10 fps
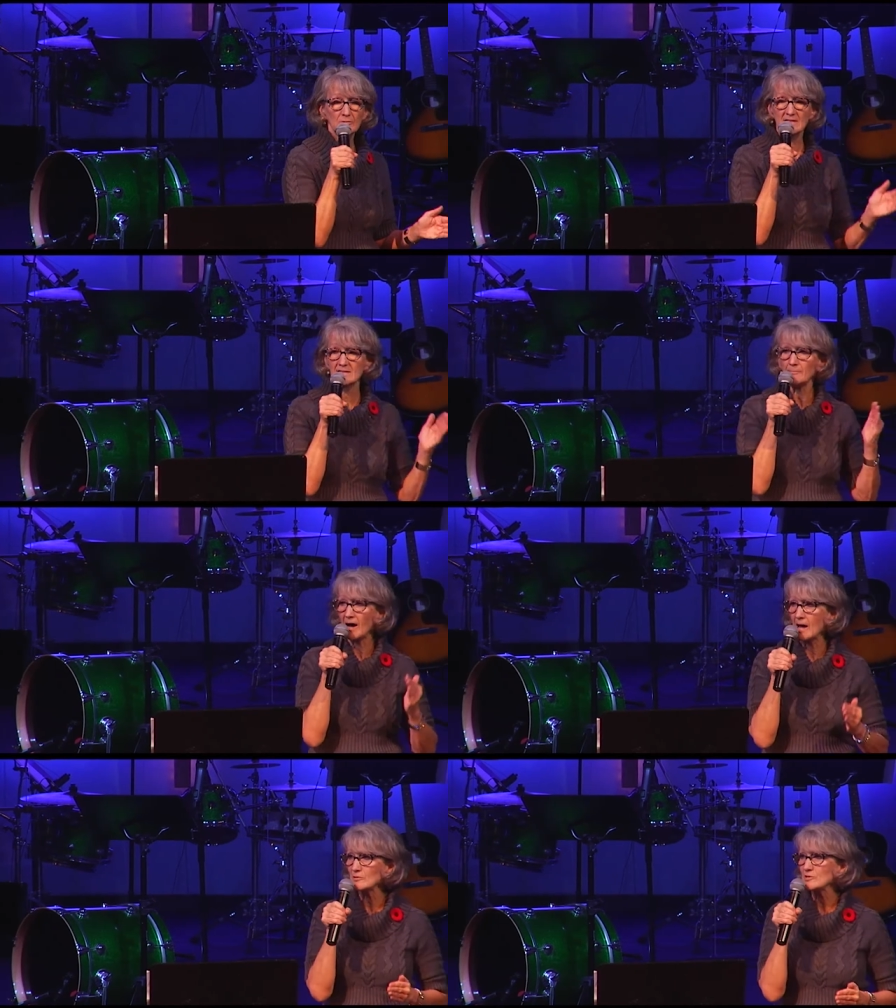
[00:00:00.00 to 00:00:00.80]
did some
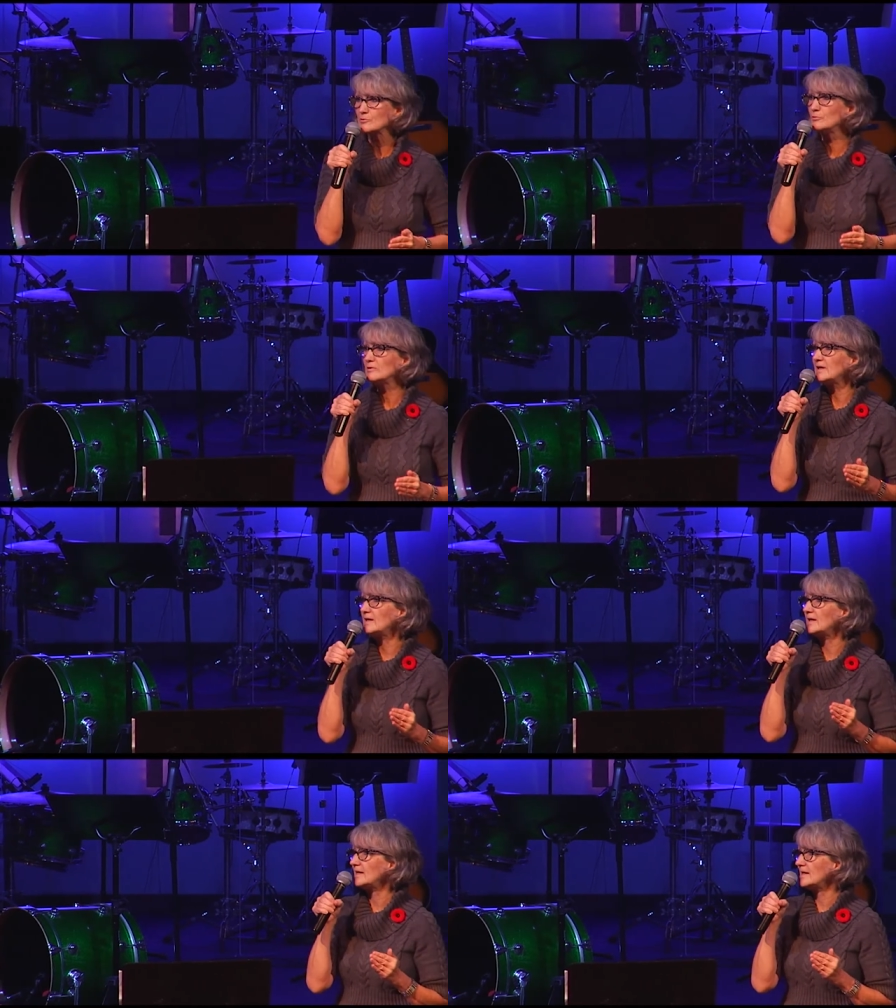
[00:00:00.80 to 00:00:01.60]
Bible
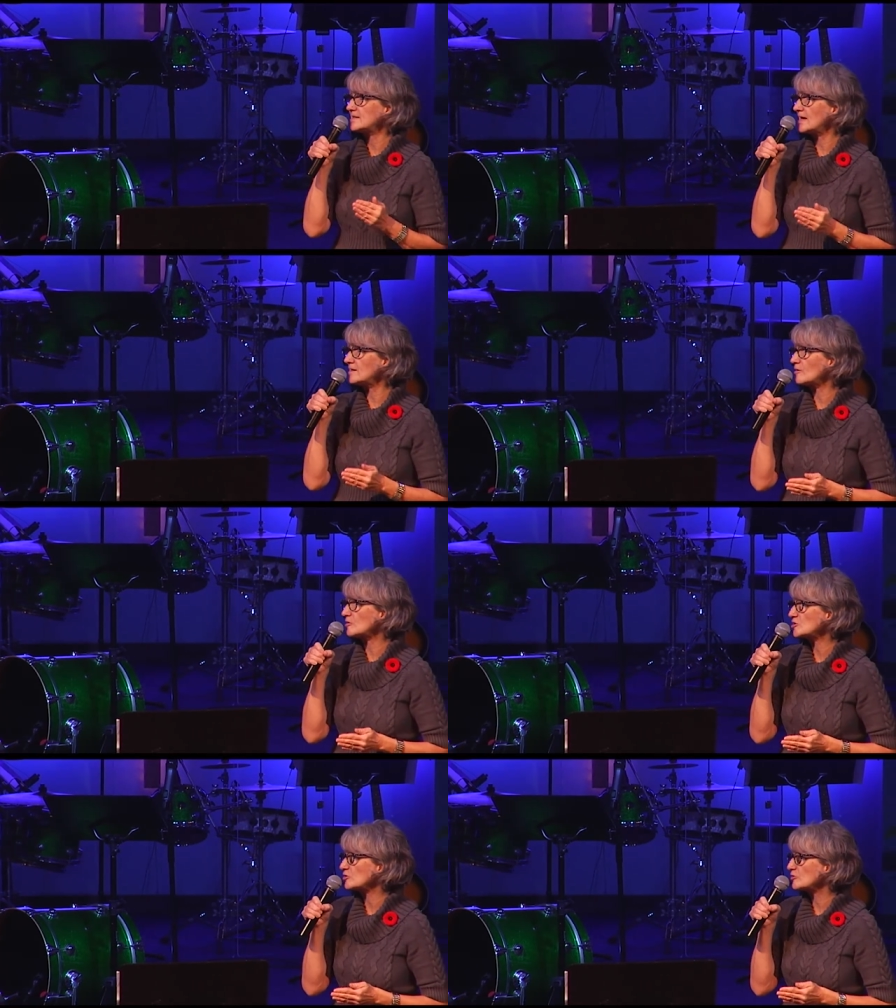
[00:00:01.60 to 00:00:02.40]
schooling, and he attended our
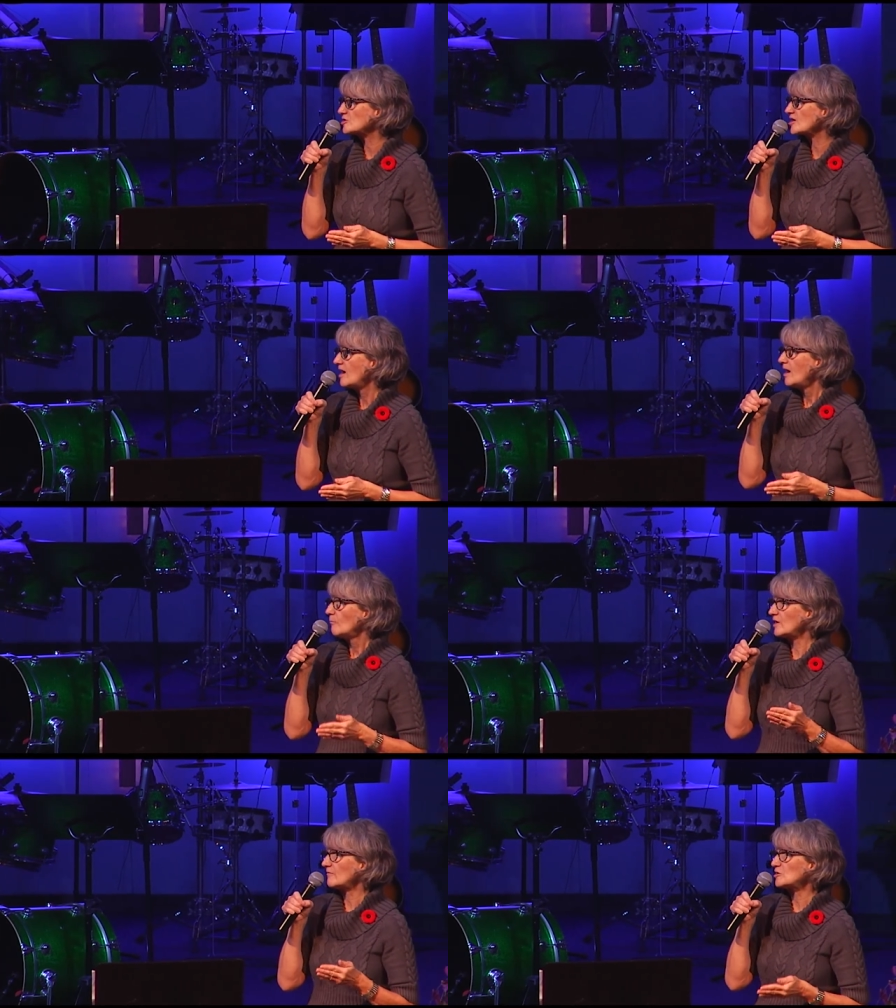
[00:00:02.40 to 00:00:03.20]
church,
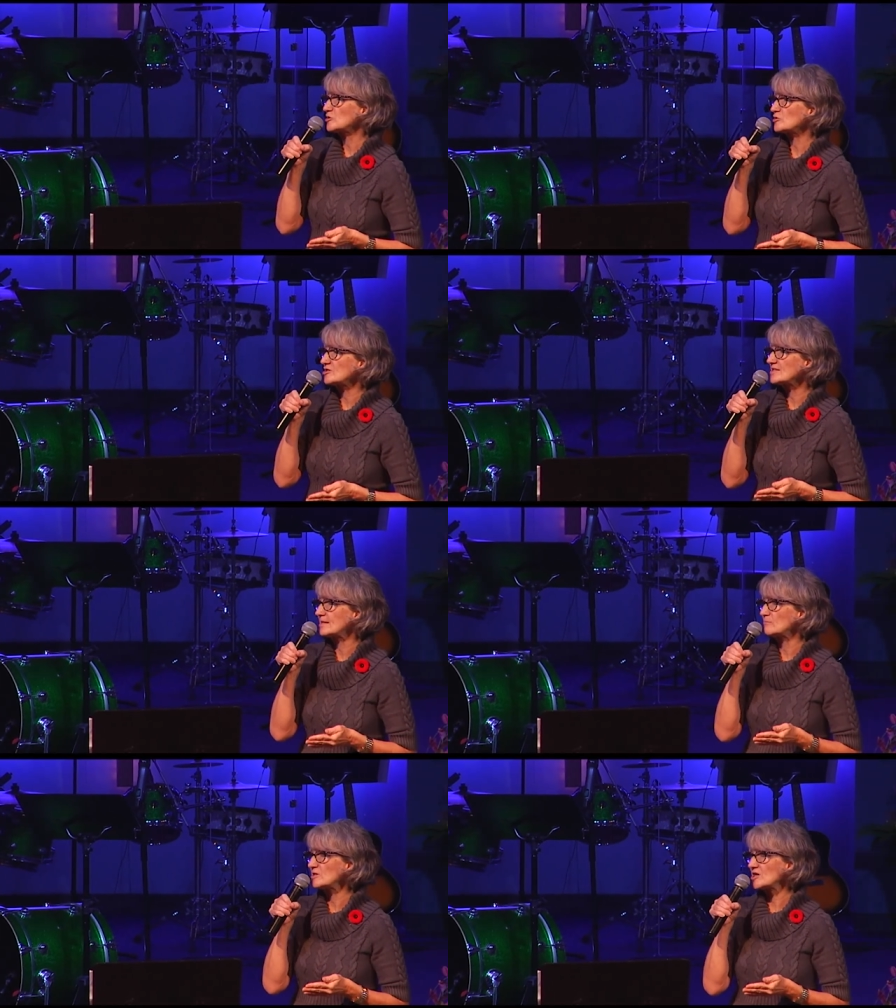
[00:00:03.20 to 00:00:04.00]
one of our churches
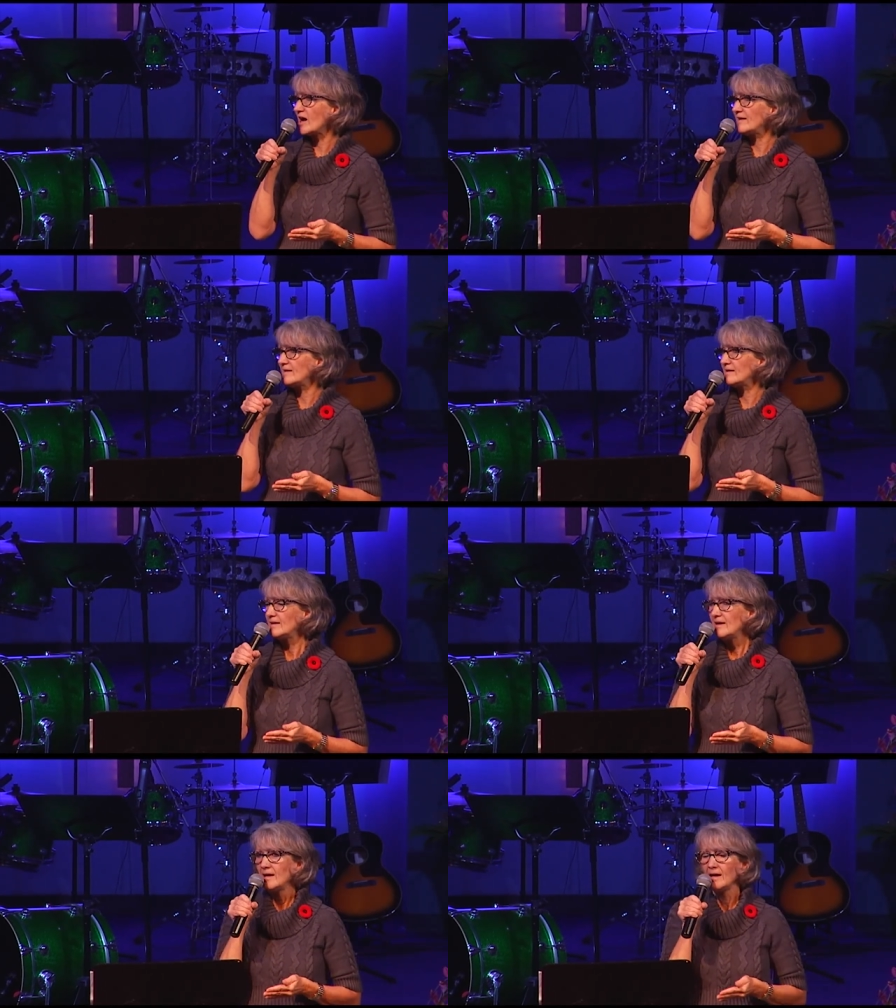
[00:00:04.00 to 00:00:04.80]
in Regina.
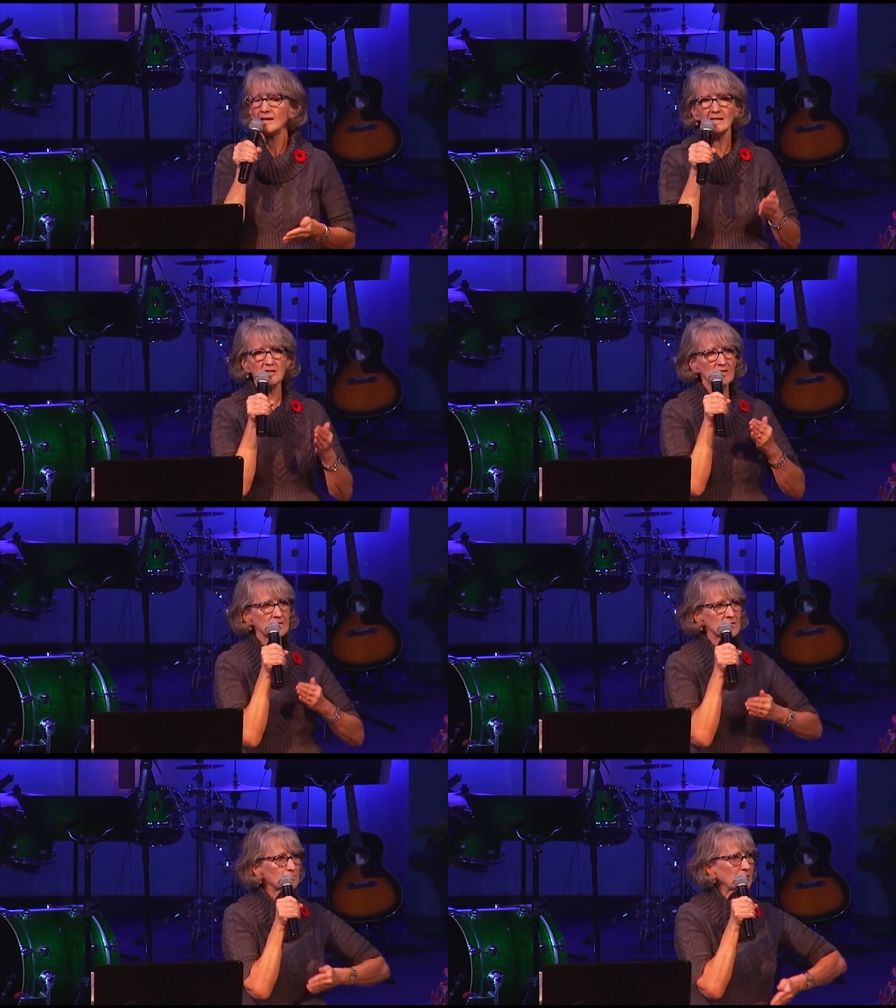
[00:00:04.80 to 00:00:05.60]
And he
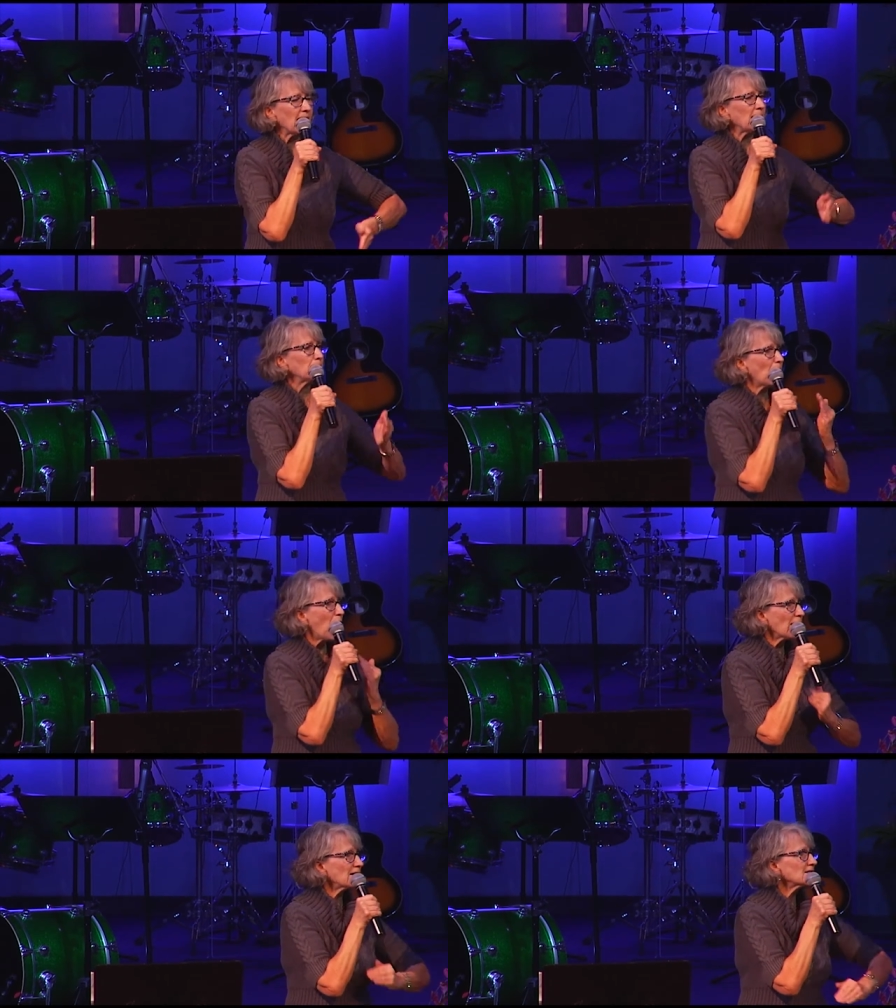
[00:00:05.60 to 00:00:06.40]
just became
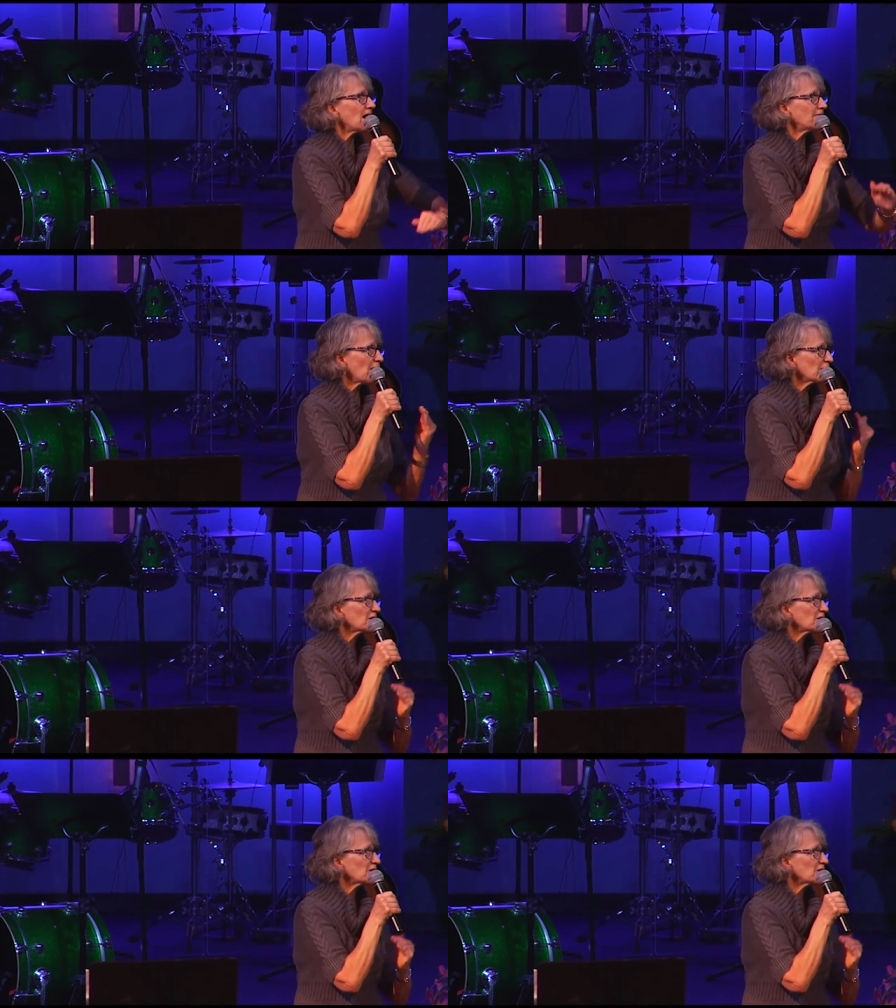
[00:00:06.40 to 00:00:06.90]
part of our